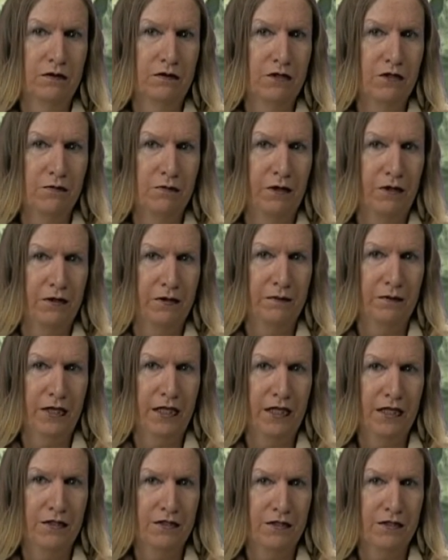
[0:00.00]
spilled the
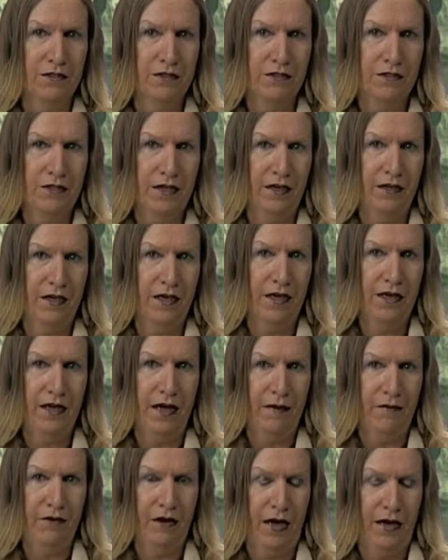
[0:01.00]
beans and said, hey,
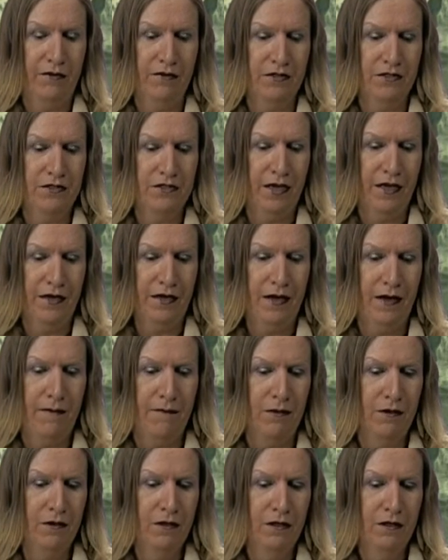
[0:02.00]
I was set
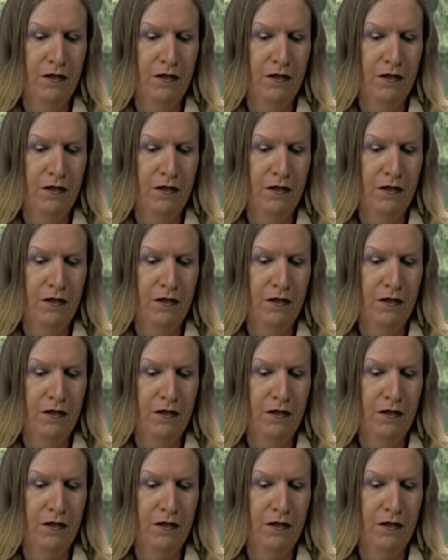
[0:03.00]
up.